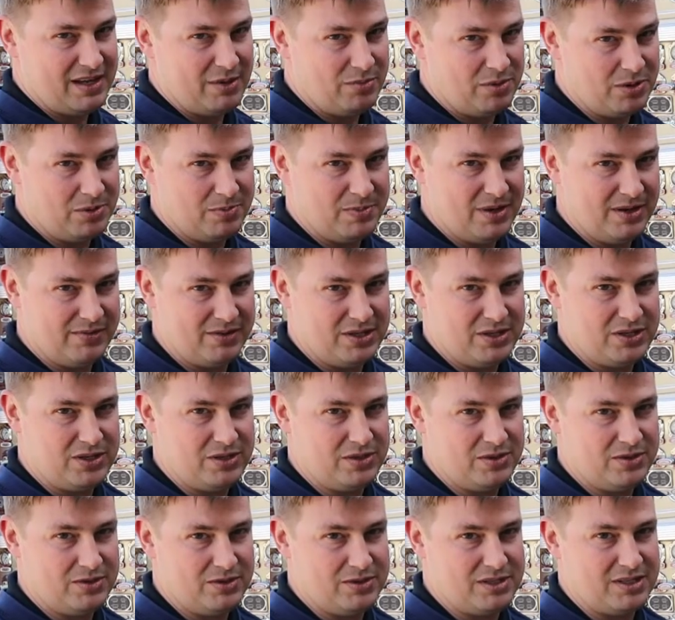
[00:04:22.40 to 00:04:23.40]
that we would be able to
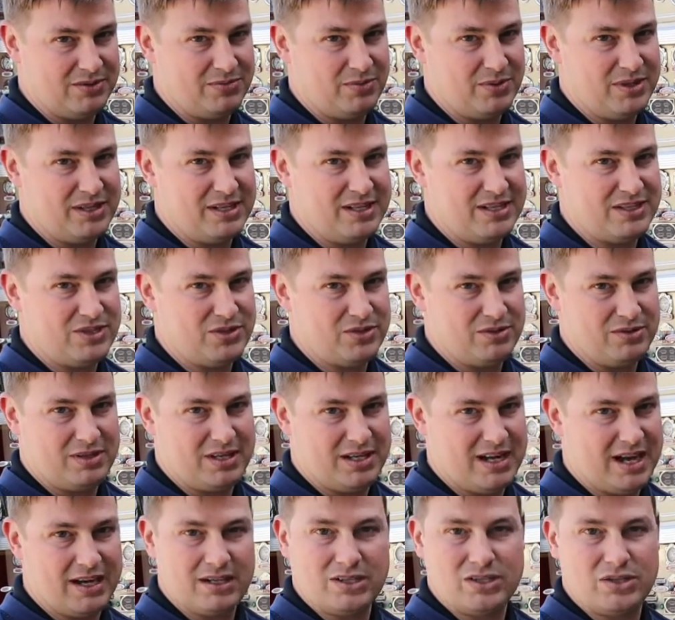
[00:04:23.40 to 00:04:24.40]
use if we need to
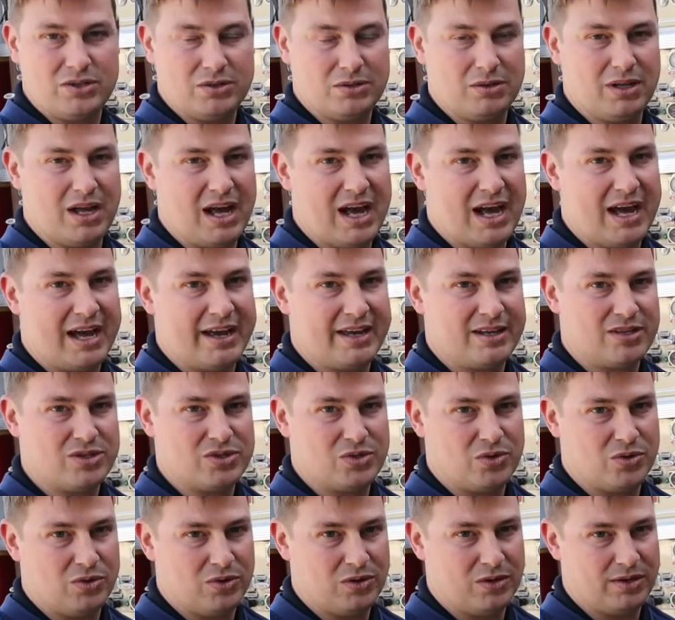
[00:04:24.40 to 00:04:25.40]
connect 2 lines,
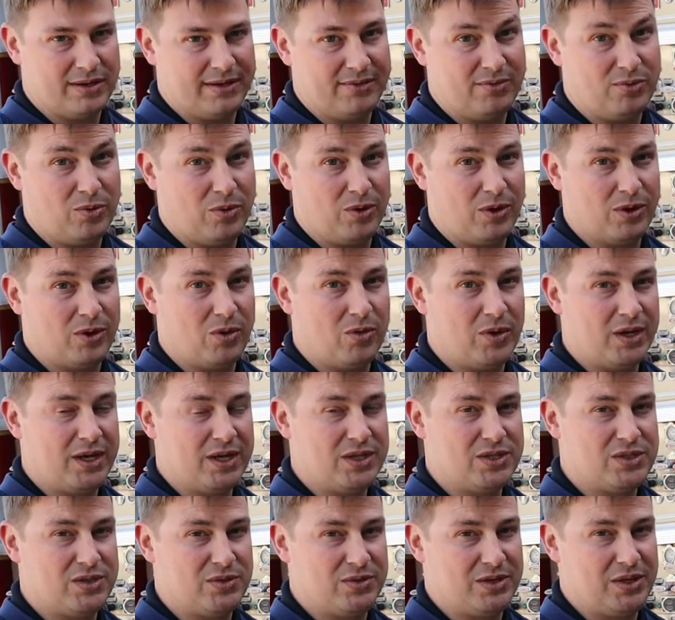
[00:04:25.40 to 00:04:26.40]
or if we're going
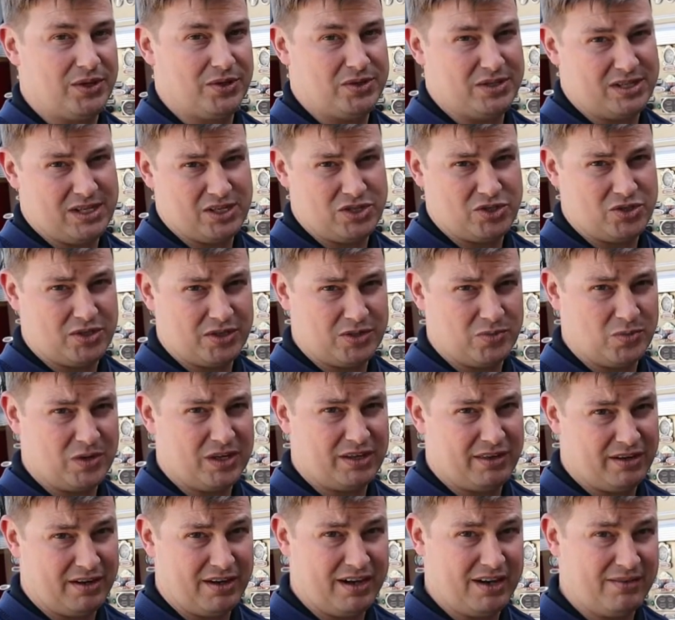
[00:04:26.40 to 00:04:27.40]
into another district
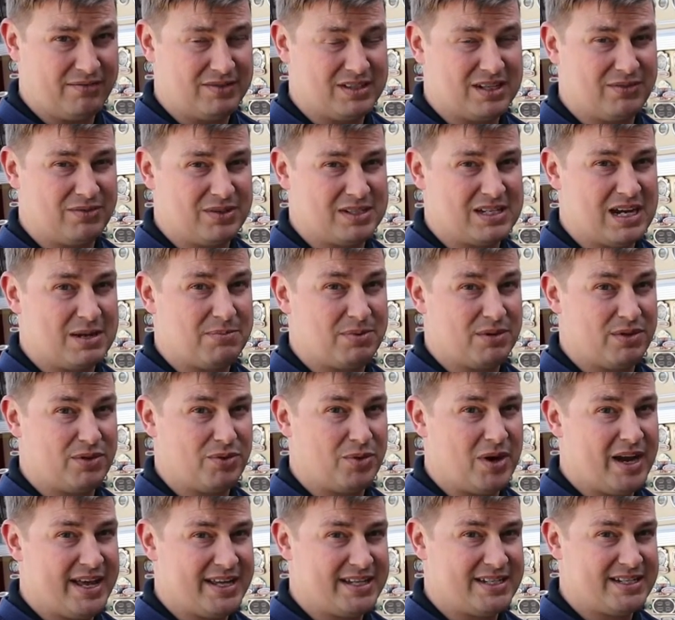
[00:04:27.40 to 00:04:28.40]
where they have different type of
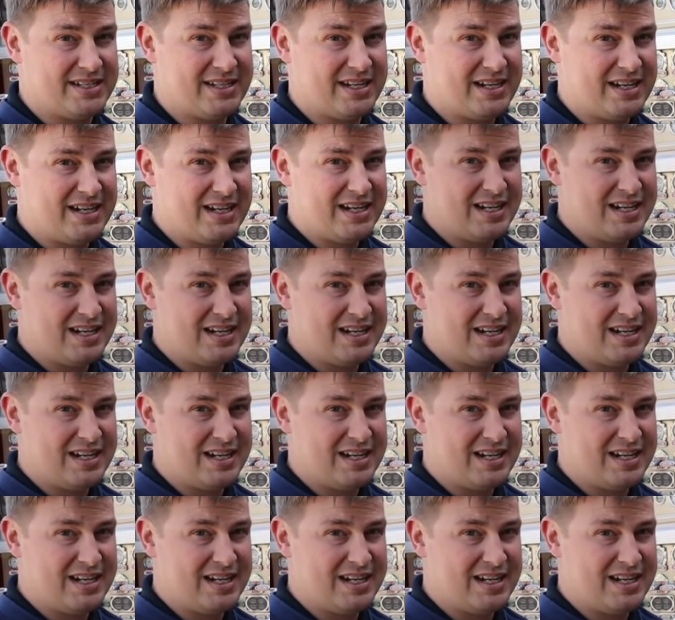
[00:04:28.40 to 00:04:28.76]
threads.